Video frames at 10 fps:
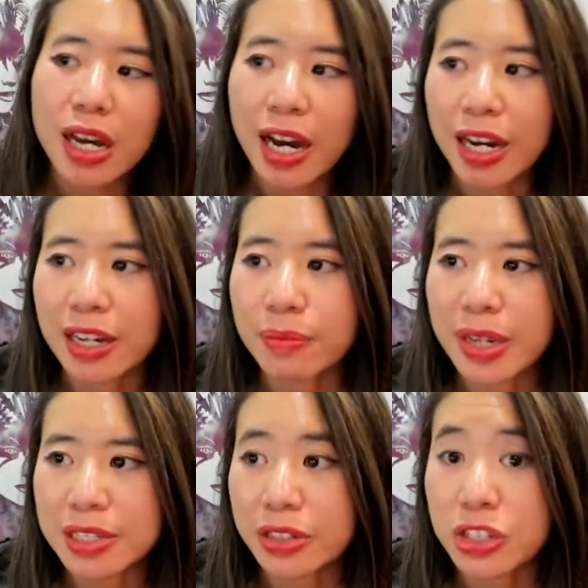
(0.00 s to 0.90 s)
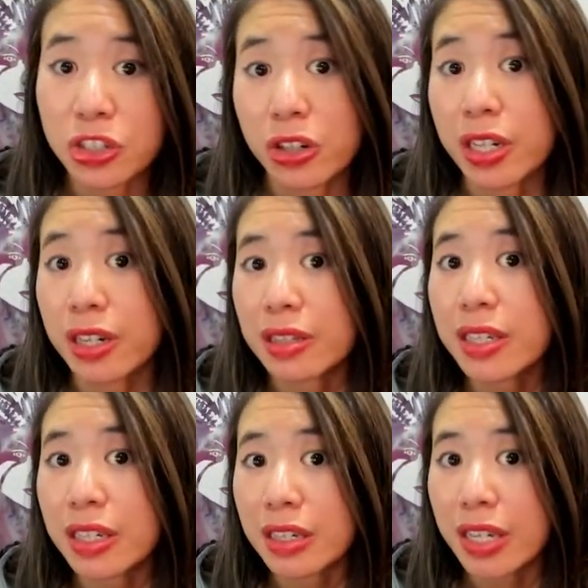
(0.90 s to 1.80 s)
I'm basically starting
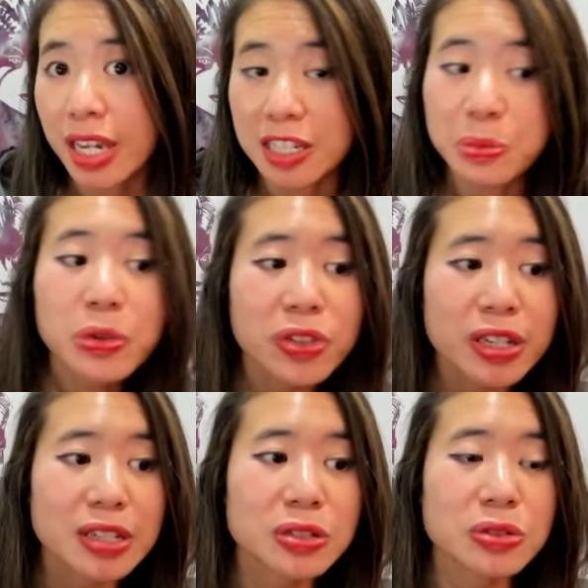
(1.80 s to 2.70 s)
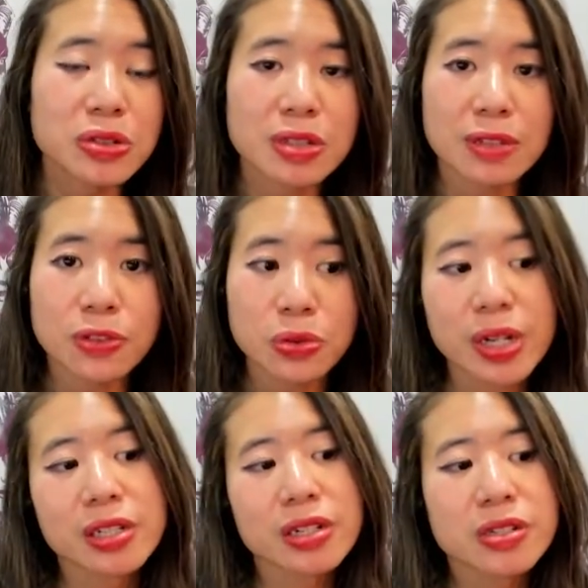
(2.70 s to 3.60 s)
the hands moving as soon as the view renders.